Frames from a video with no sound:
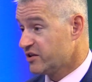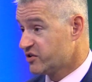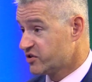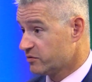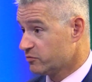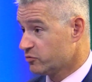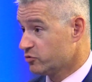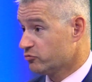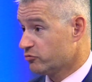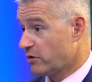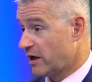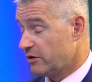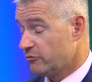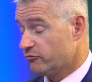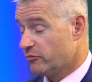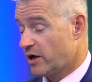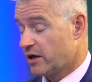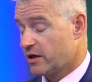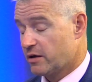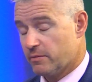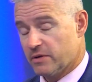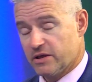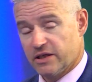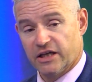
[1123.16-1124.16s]
some great
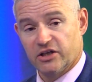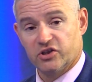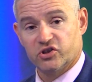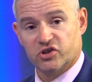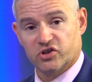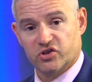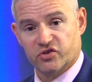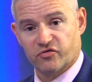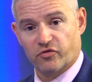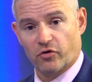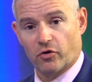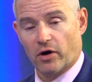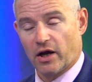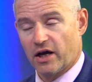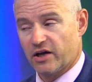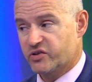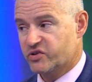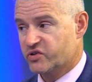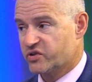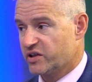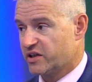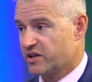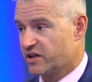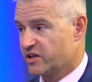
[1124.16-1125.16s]
recommendations for
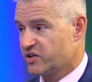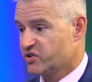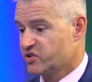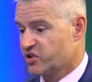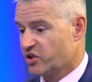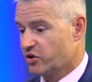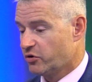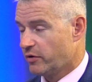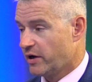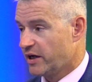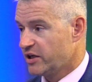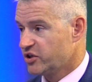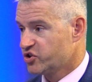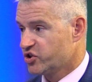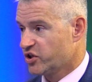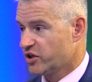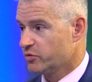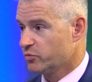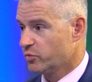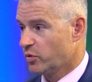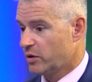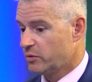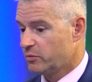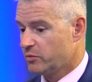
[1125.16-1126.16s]
us in
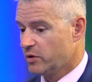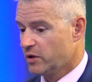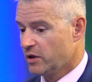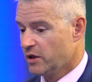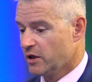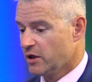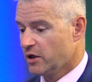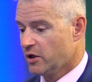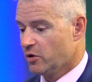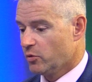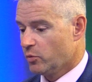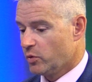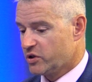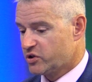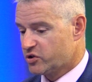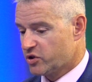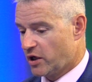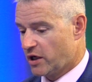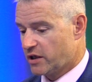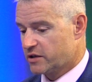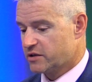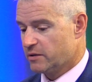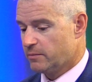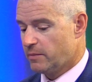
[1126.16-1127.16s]
consideration when we
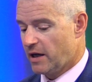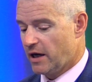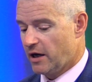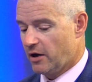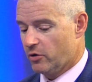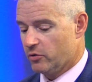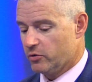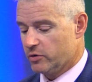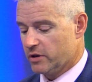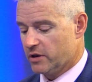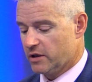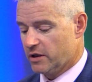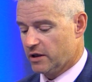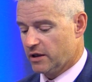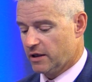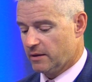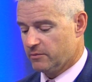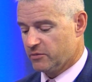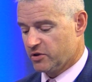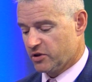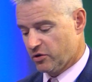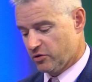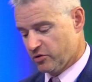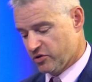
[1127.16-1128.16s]
talked about, um,
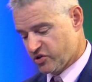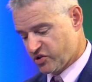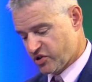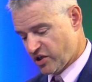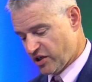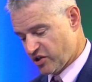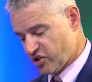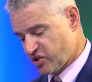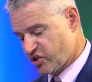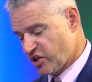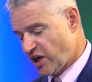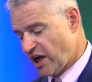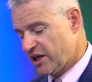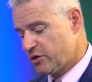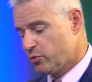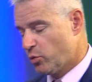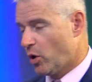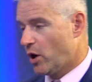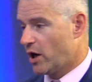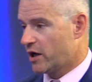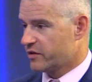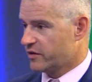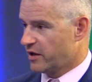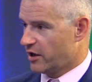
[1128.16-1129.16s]
you know, there's not a
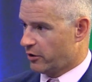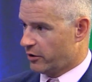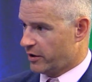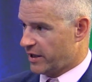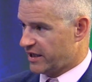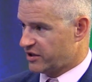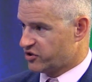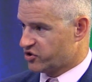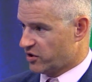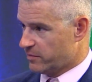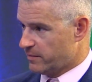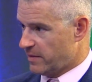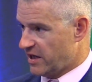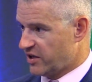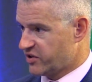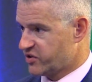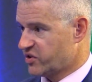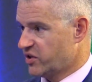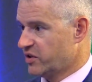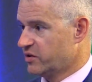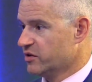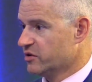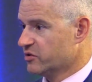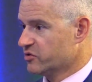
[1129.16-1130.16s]
sidewalk there at HMS
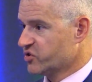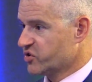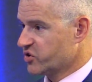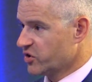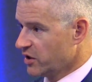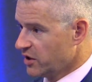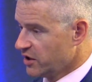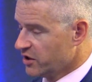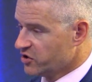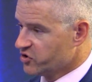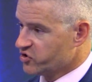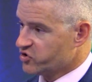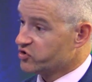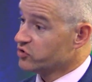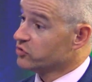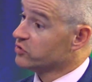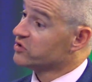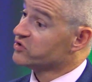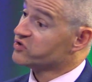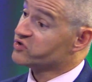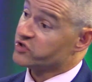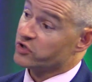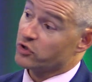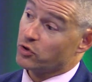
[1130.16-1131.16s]
and there's
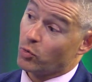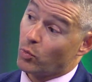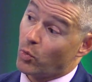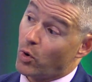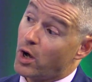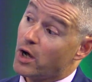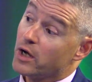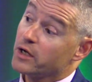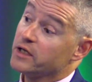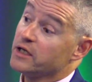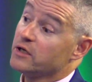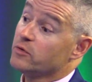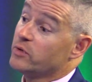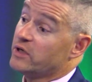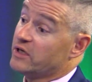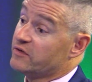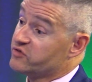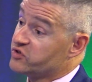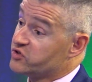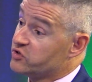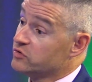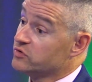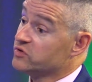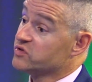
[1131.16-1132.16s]
students that are walking. We have
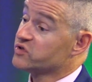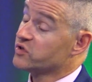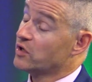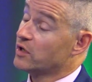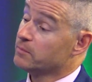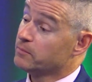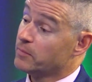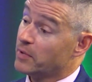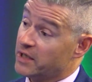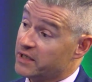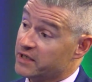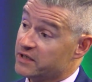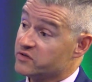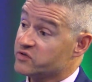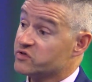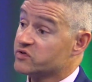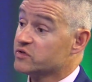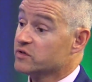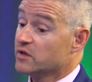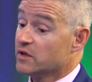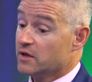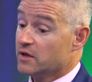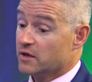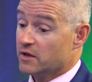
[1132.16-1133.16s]
students on bikes.
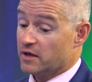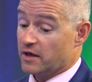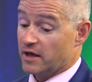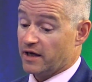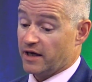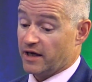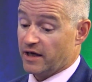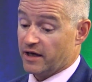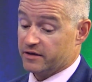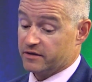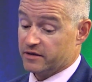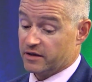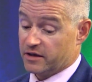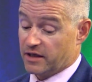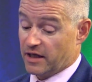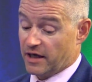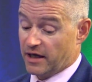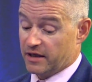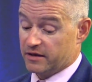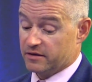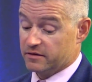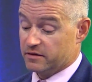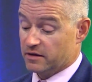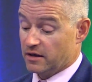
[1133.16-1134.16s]
And
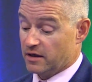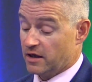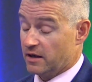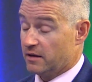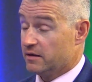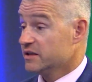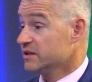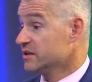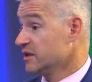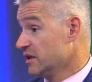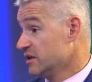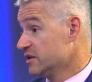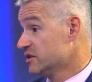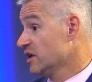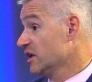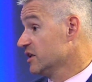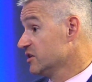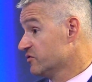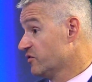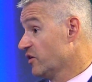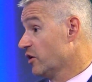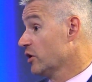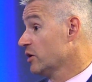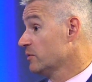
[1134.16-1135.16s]
again, uh, it, it's,
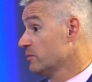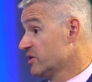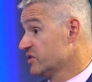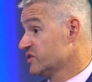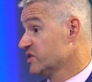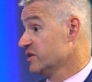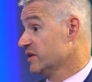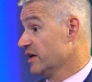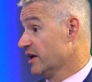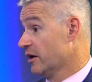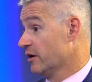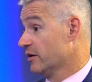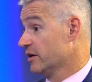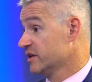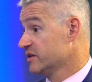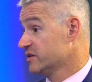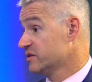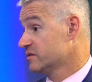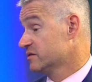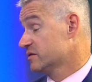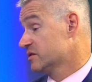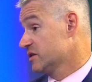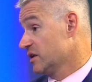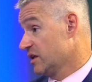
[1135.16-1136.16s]
it's very busy there.
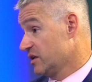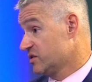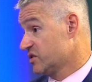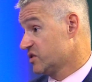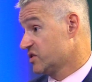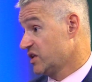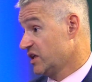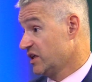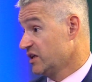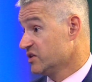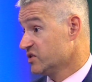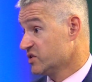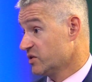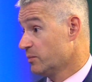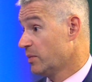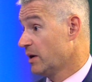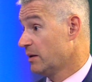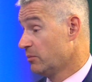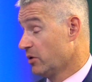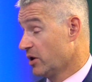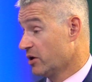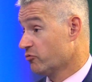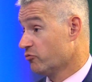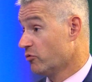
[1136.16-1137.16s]
It's, it's seen as a
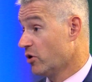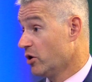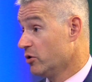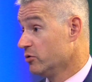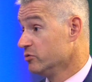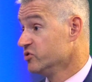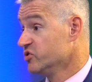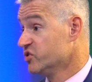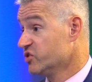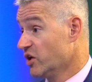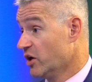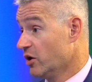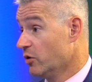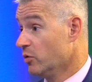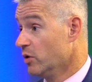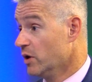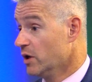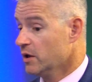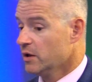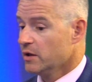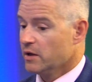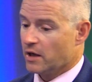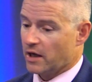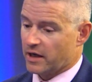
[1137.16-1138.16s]
public road. So
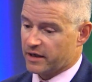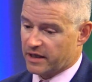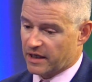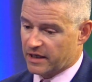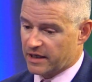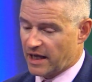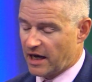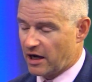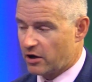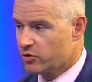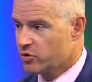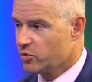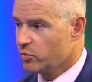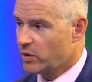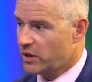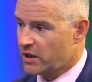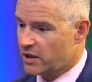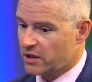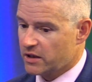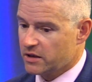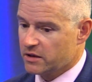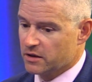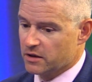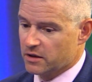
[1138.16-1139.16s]
again, how do
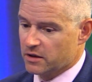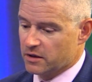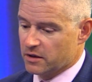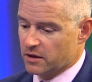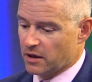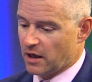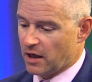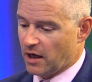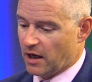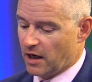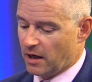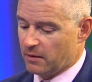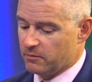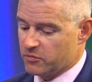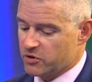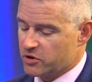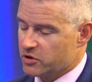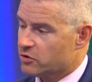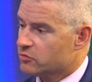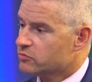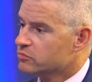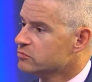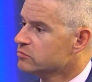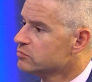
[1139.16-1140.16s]
we, um, you
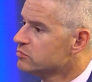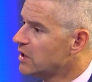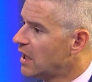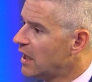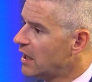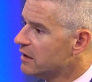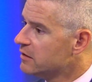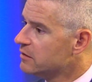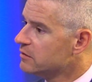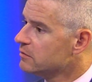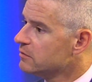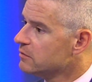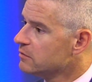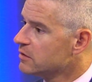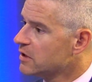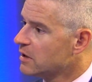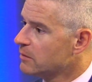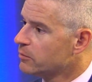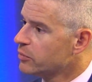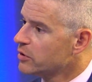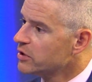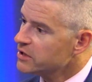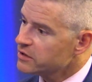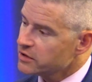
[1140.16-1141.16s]
know, not
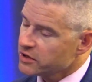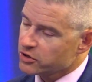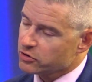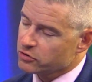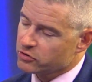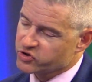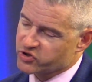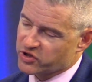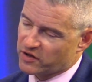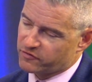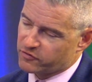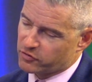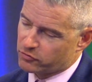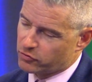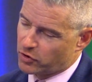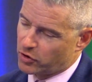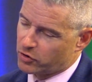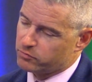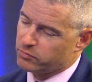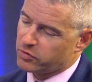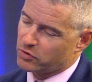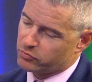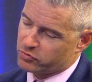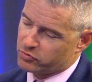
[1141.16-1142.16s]
completely close off the road, but